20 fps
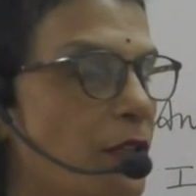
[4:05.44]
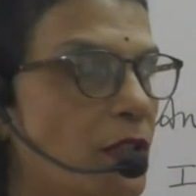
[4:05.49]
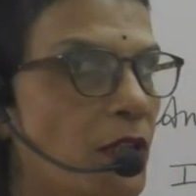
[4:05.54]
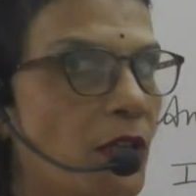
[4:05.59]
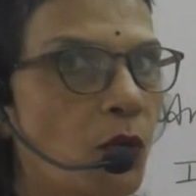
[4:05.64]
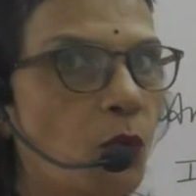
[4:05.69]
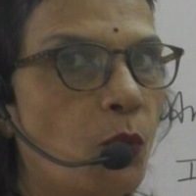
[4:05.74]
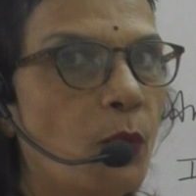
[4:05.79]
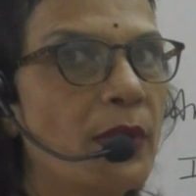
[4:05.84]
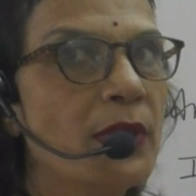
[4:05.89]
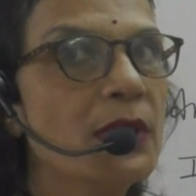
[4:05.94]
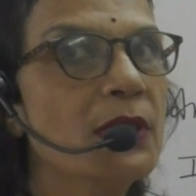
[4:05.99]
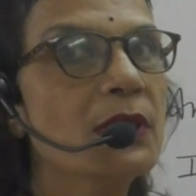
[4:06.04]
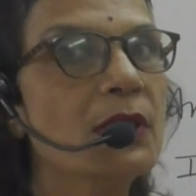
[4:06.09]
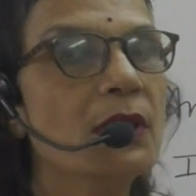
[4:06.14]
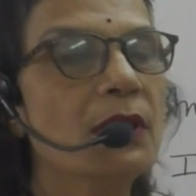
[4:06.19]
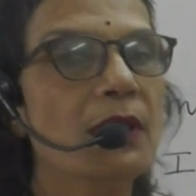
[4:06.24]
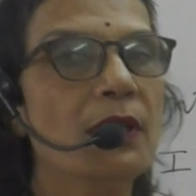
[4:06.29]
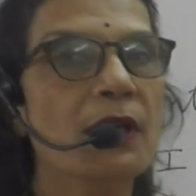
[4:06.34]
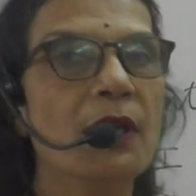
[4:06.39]
sequence.
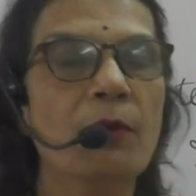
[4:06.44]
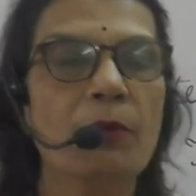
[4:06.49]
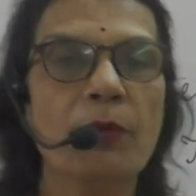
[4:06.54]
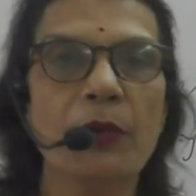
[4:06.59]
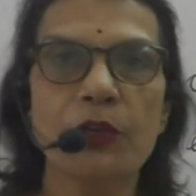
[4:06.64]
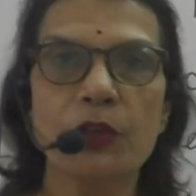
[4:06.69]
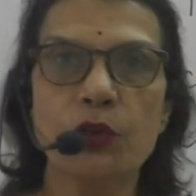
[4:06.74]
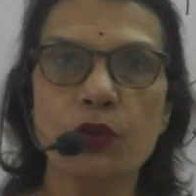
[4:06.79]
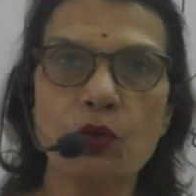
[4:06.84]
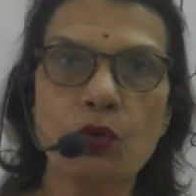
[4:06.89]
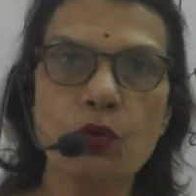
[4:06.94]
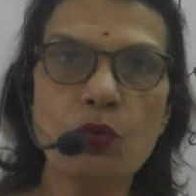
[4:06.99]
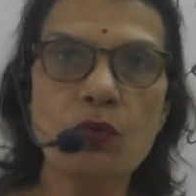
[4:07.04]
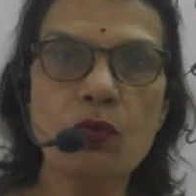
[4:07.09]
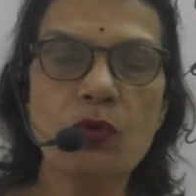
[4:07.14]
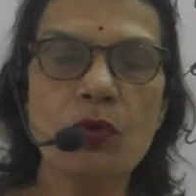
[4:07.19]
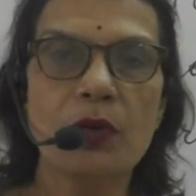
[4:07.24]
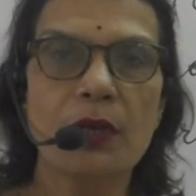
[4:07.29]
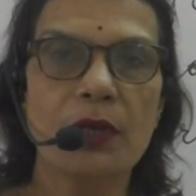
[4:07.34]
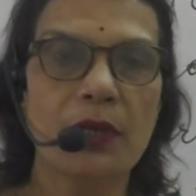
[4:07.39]
Number 2,
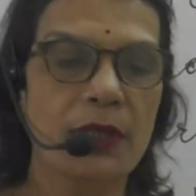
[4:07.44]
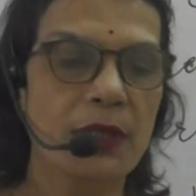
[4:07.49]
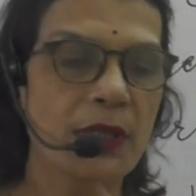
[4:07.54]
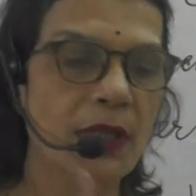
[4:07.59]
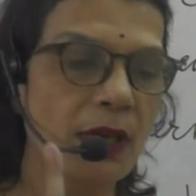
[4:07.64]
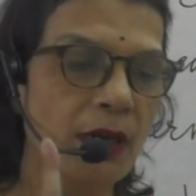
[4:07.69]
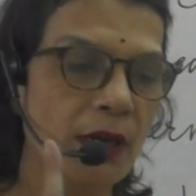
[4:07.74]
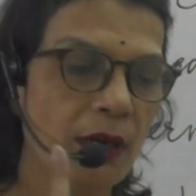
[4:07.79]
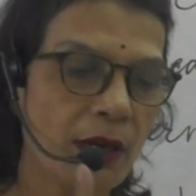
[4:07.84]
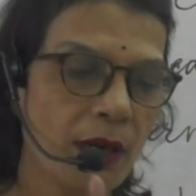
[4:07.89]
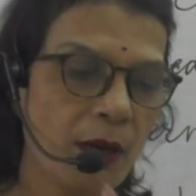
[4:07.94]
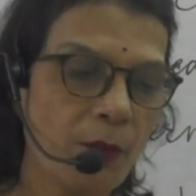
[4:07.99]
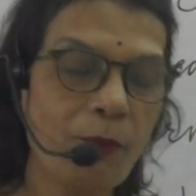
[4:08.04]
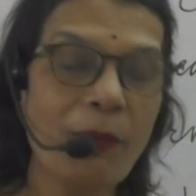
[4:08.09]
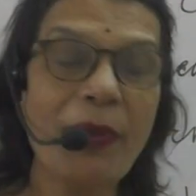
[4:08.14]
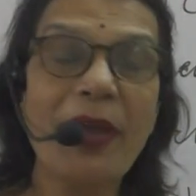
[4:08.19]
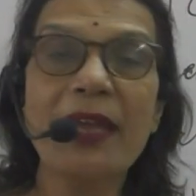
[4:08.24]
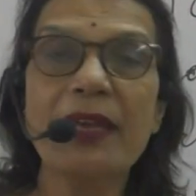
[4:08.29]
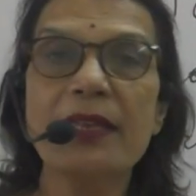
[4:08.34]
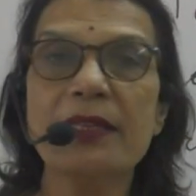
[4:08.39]
the
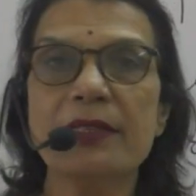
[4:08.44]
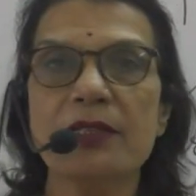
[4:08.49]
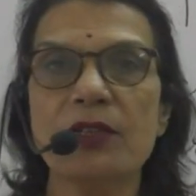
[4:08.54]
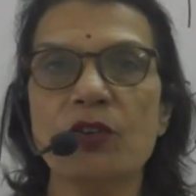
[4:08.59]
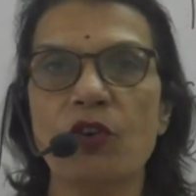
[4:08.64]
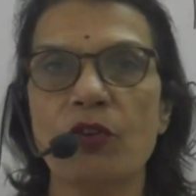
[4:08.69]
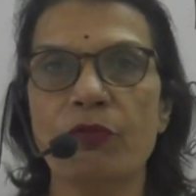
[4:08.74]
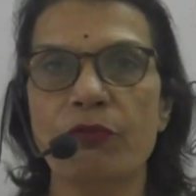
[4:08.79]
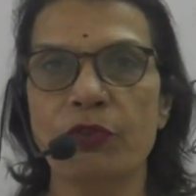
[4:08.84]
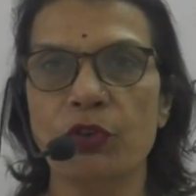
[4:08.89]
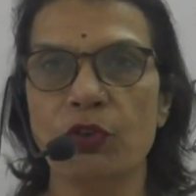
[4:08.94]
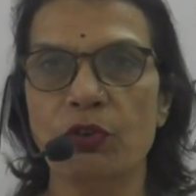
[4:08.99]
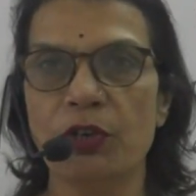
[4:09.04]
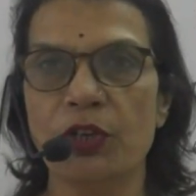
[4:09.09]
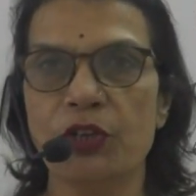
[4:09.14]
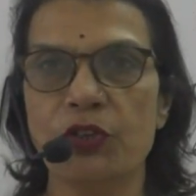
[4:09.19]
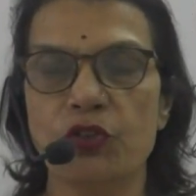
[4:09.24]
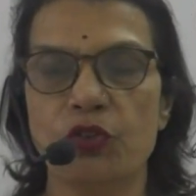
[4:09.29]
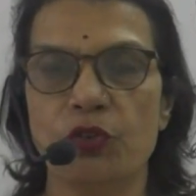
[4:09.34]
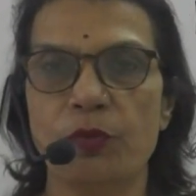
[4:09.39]
comparison of
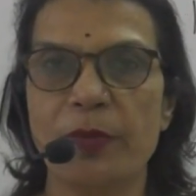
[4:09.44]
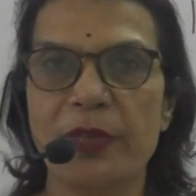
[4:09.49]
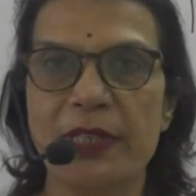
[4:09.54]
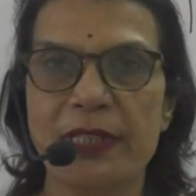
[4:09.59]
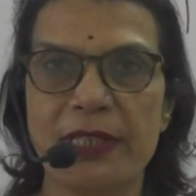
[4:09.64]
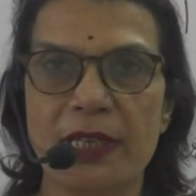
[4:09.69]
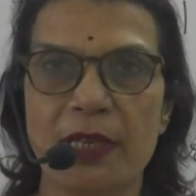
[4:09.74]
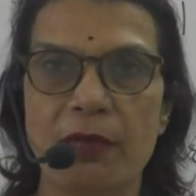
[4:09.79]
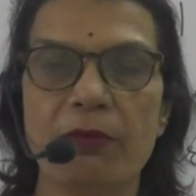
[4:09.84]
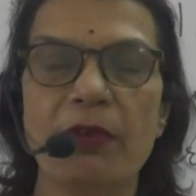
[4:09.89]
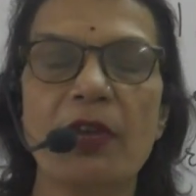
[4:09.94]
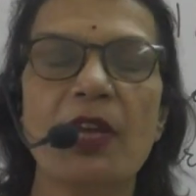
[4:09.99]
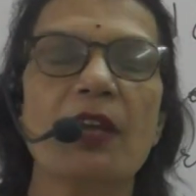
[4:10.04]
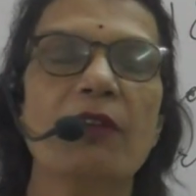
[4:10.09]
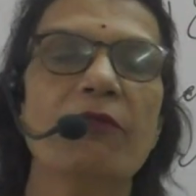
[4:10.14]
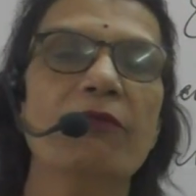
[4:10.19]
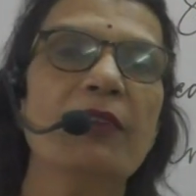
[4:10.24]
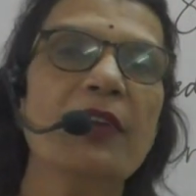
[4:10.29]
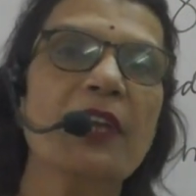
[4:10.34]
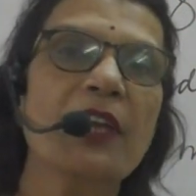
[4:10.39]
units should be same.
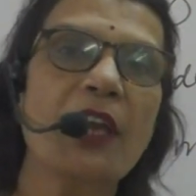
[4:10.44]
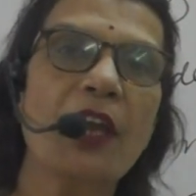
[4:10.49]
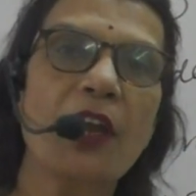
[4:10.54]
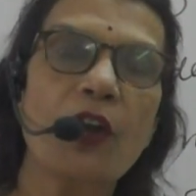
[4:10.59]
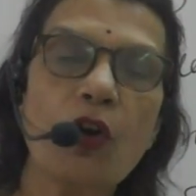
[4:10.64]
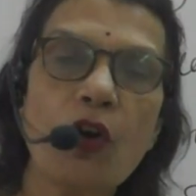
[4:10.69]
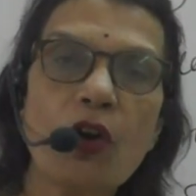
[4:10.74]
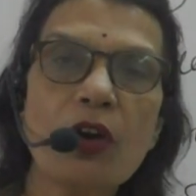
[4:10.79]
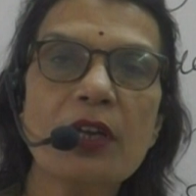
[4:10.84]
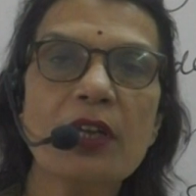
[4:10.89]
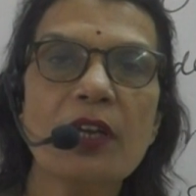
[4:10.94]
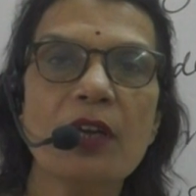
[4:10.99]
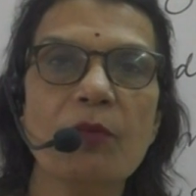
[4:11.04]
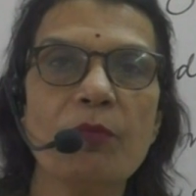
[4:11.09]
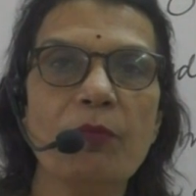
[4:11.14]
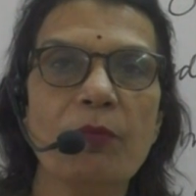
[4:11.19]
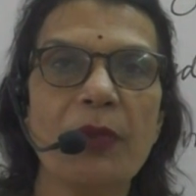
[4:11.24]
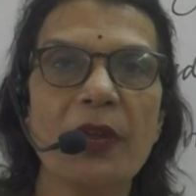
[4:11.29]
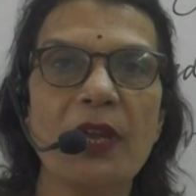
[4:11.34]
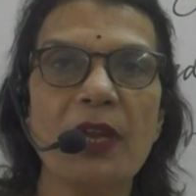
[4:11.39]
We cannot
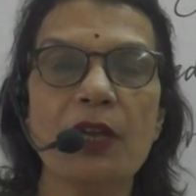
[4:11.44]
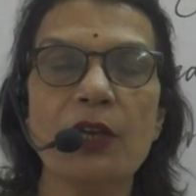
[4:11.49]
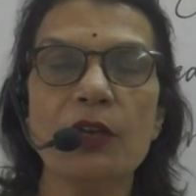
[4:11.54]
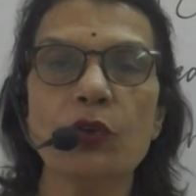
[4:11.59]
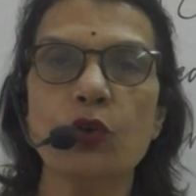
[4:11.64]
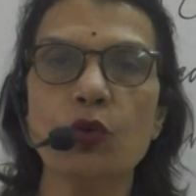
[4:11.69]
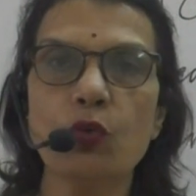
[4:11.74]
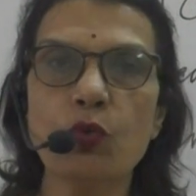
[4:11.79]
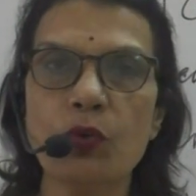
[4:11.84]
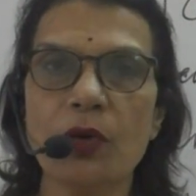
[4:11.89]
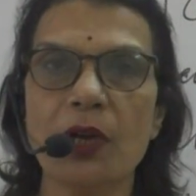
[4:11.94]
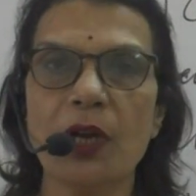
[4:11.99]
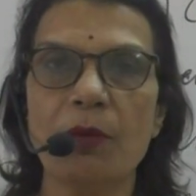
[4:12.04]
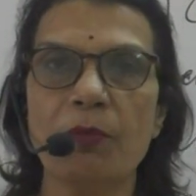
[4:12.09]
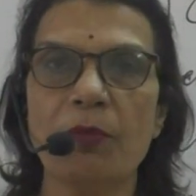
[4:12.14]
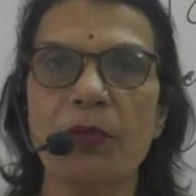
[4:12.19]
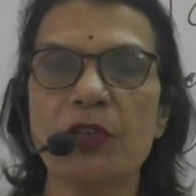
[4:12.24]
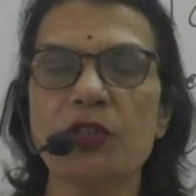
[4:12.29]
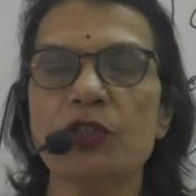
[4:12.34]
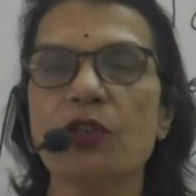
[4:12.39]
compare two
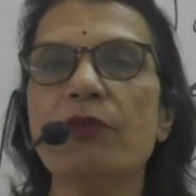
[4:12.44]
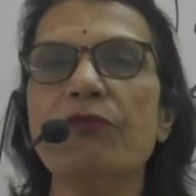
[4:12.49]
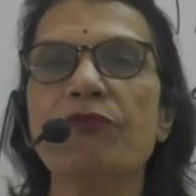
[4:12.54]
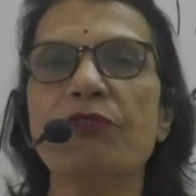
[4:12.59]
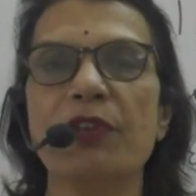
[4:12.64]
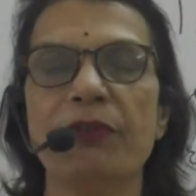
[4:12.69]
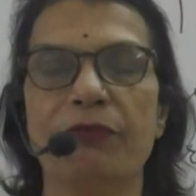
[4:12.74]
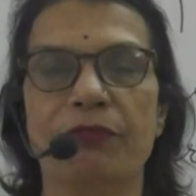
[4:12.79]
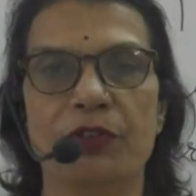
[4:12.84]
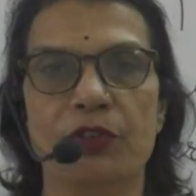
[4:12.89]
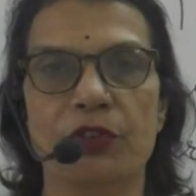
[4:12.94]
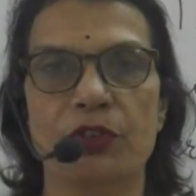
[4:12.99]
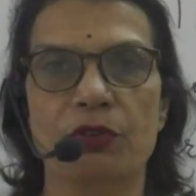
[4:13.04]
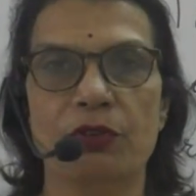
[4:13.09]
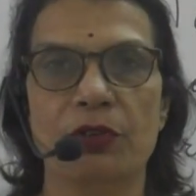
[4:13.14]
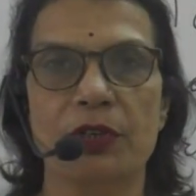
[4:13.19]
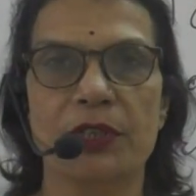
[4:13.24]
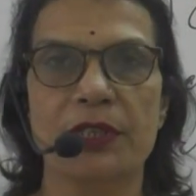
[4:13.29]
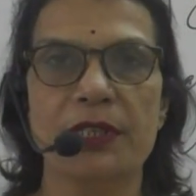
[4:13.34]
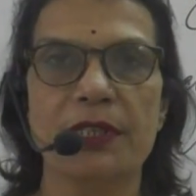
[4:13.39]
numbers of different
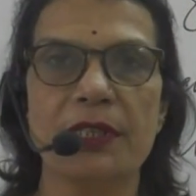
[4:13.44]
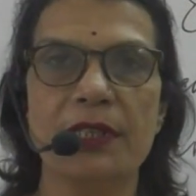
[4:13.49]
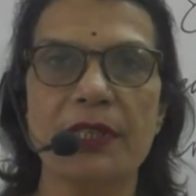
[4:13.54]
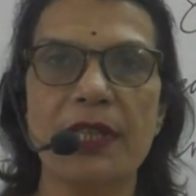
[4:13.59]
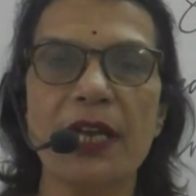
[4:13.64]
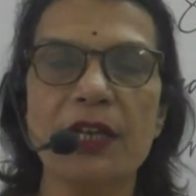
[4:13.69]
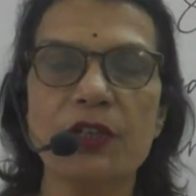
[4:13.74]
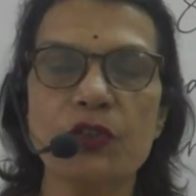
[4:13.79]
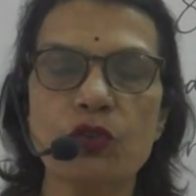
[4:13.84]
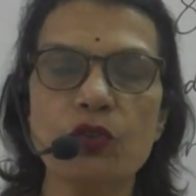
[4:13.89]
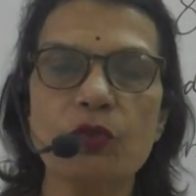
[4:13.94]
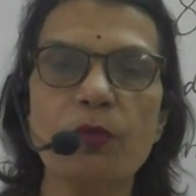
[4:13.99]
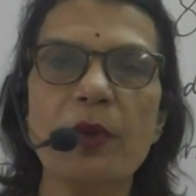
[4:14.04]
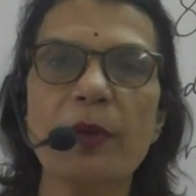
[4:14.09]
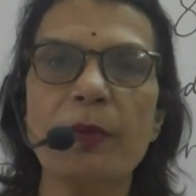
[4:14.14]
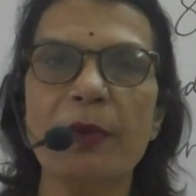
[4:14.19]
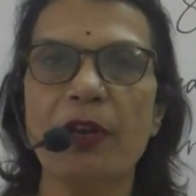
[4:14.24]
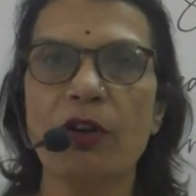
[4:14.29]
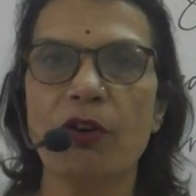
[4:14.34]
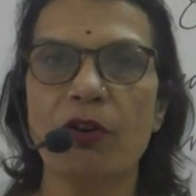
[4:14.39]
units. That should be
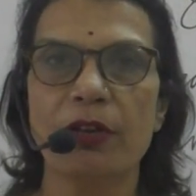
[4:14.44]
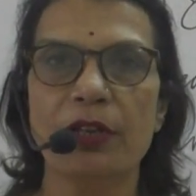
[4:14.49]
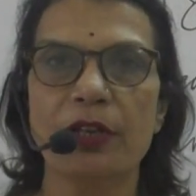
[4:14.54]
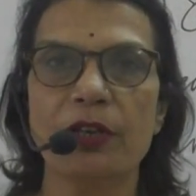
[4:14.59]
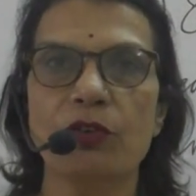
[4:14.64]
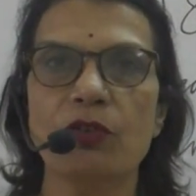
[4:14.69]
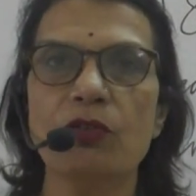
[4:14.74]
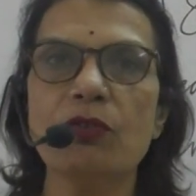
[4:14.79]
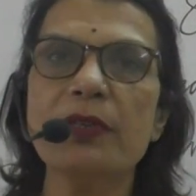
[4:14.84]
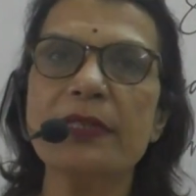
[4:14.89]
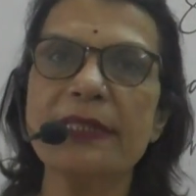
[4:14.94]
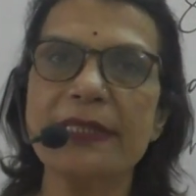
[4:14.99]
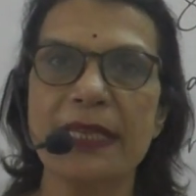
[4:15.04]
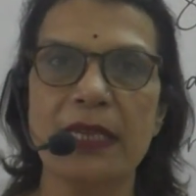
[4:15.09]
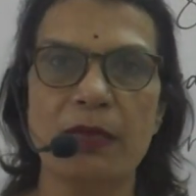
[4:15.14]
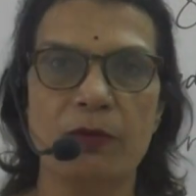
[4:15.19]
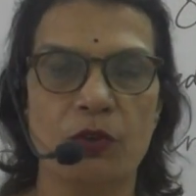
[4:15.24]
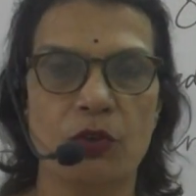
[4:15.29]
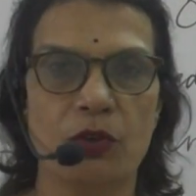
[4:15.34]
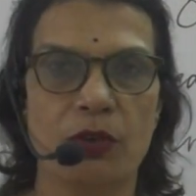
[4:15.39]
belonging to
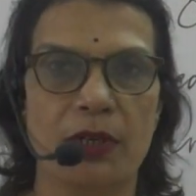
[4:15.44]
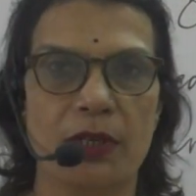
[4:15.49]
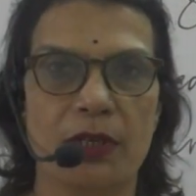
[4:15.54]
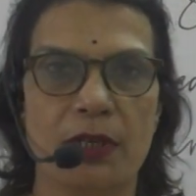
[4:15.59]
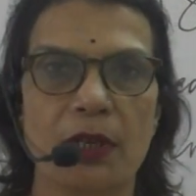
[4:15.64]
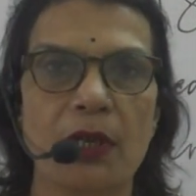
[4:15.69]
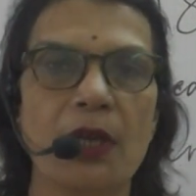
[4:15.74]
same unit.